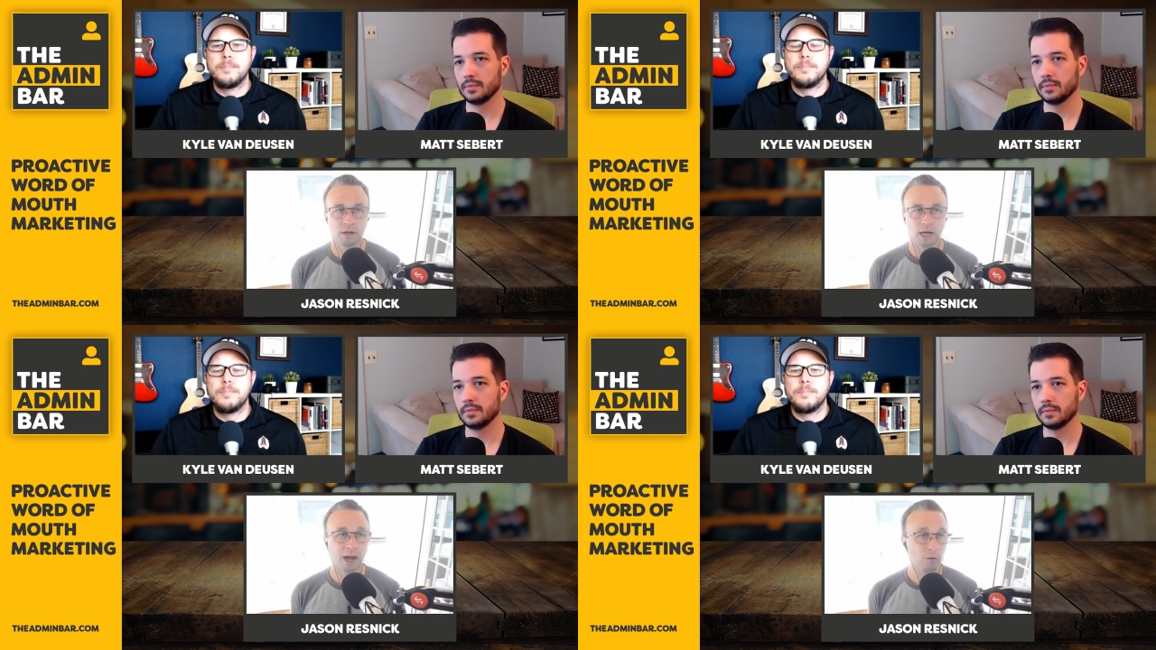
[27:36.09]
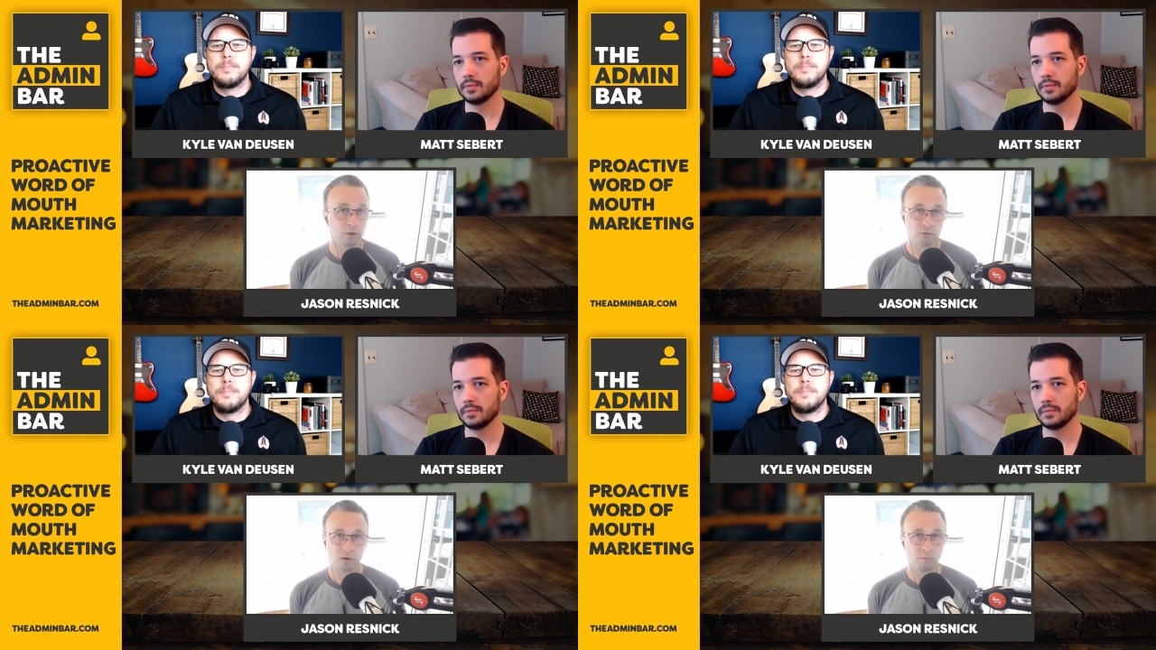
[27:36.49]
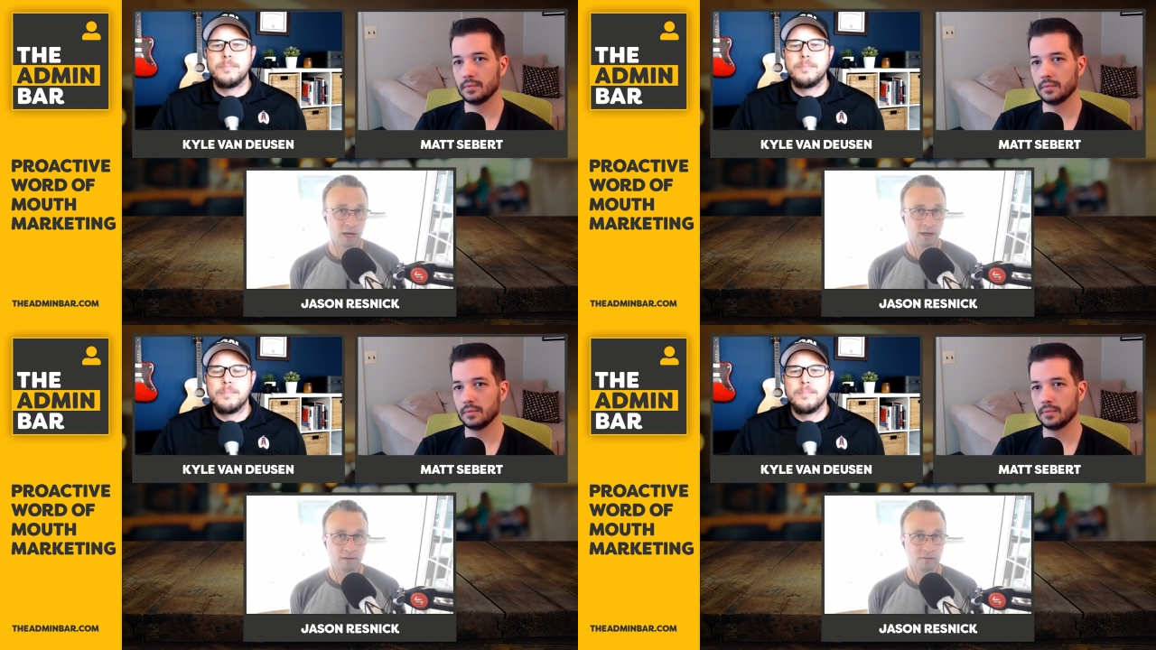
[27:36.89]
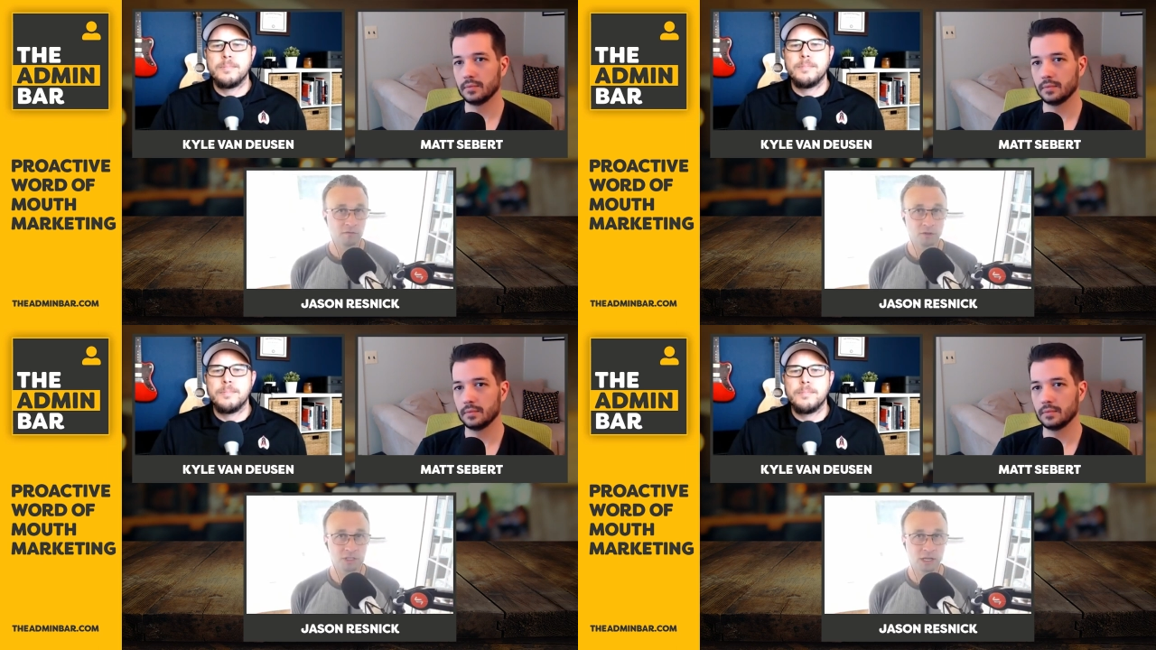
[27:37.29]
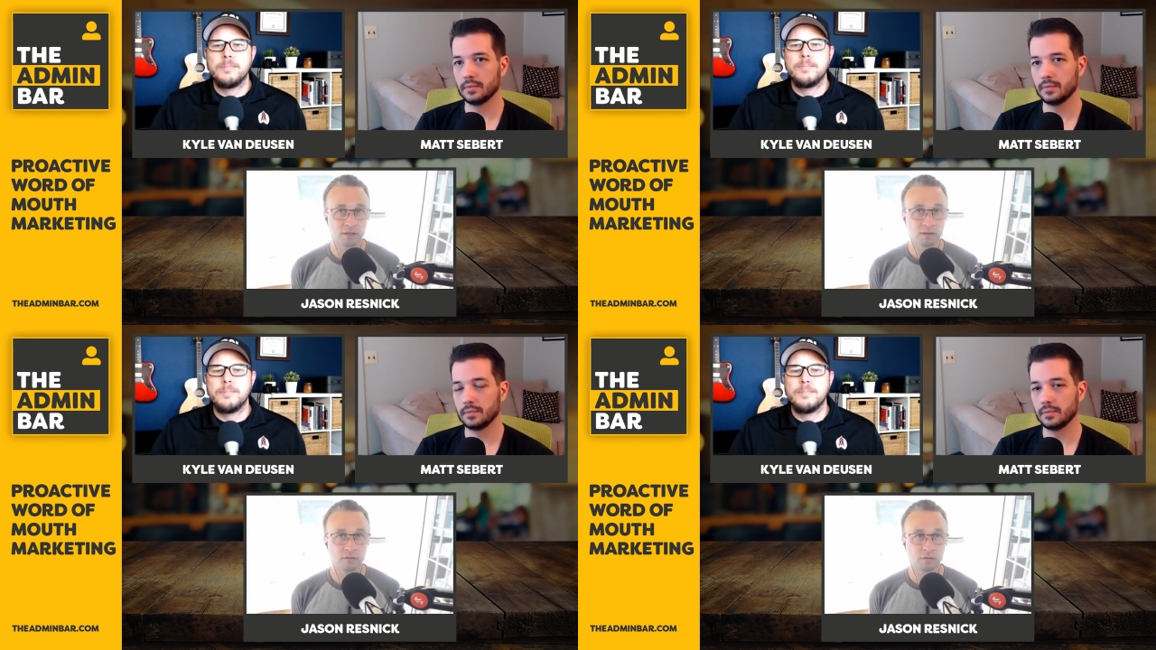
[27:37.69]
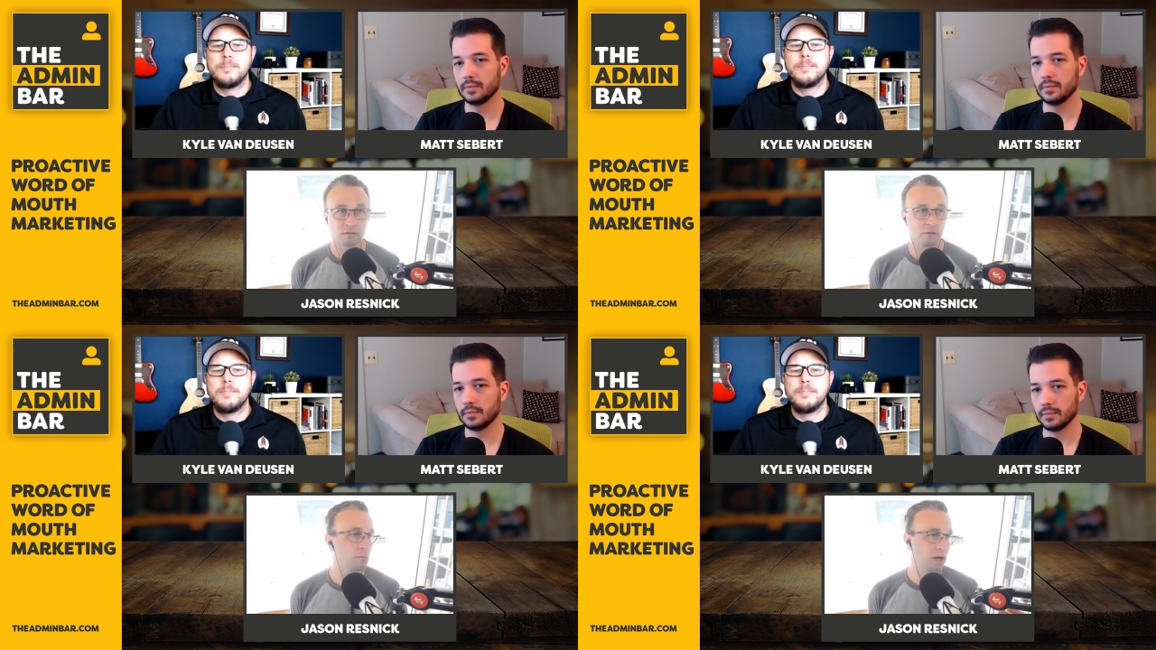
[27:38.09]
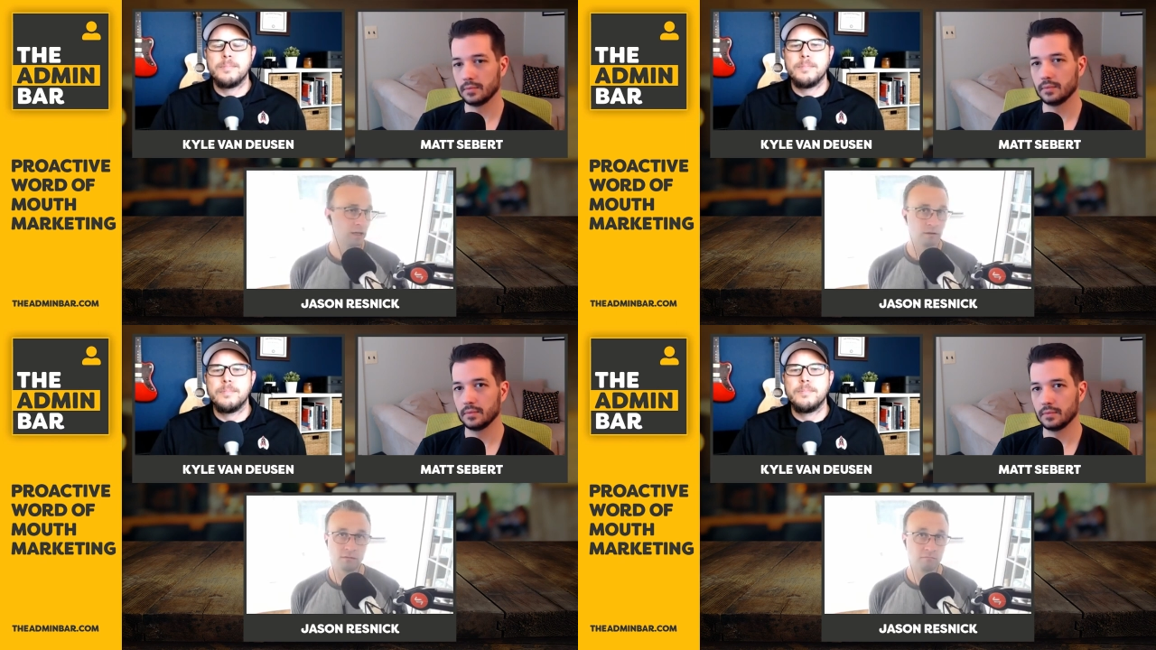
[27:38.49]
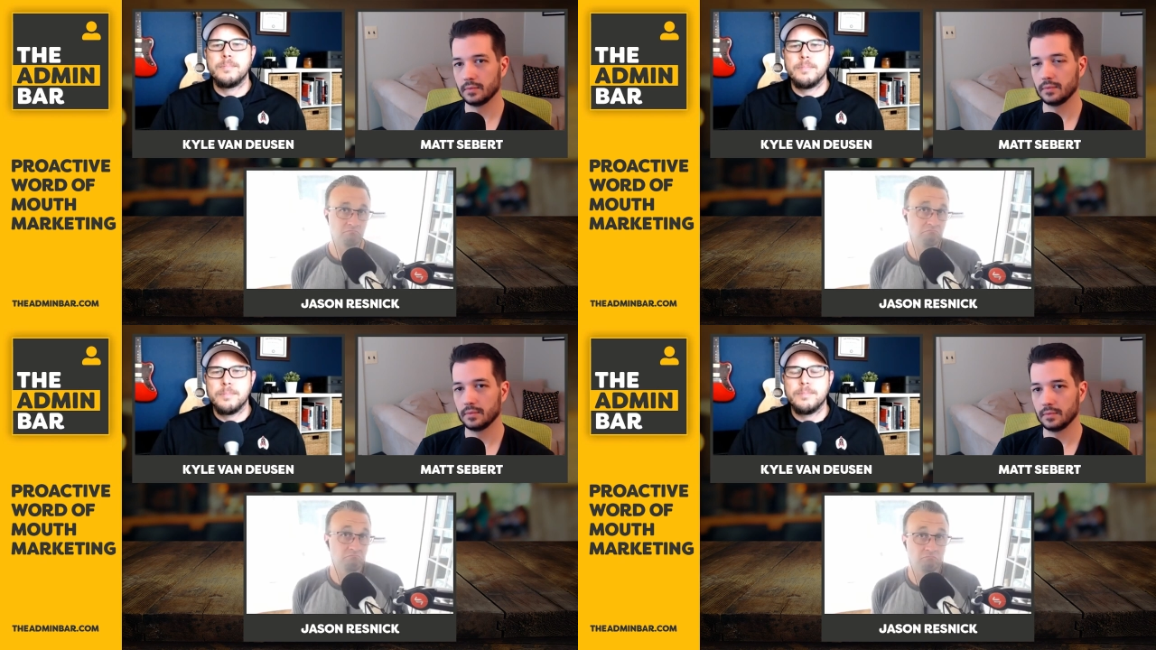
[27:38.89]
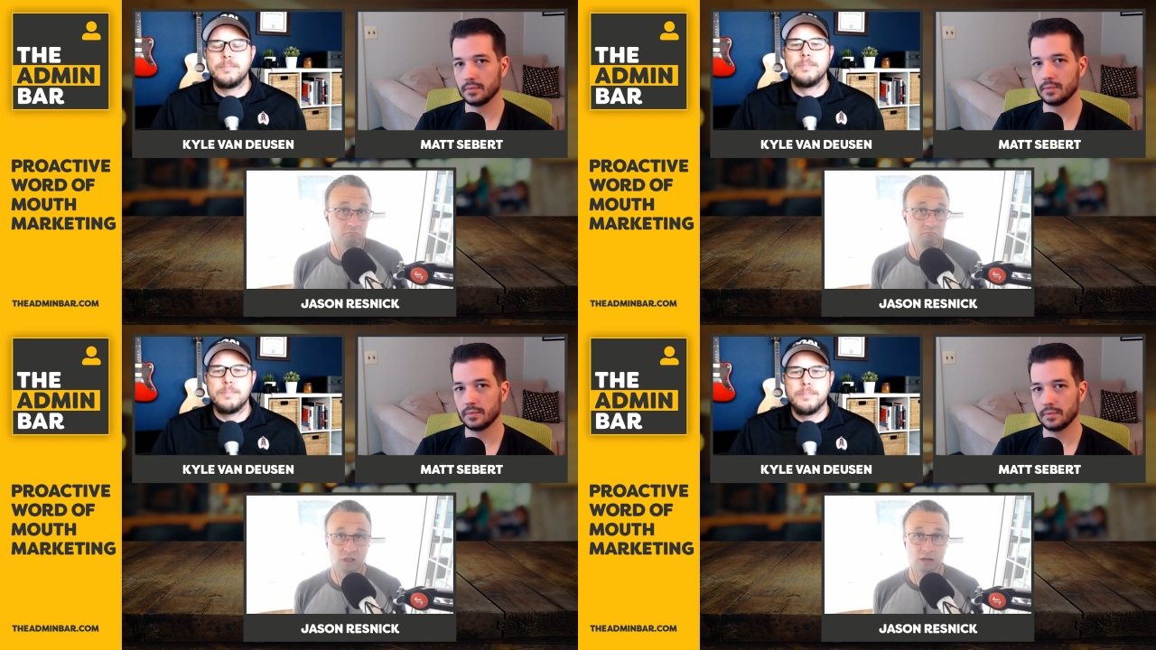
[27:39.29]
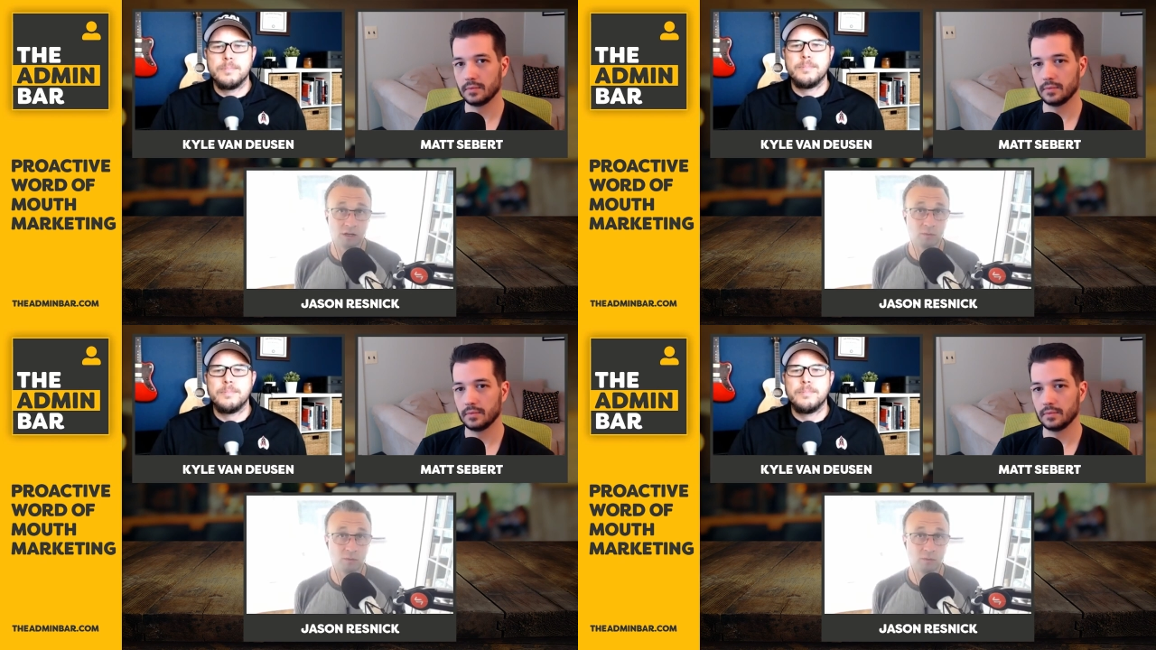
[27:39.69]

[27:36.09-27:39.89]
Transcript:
Speaker 1: I always write back as the first sentence, do you mind letting me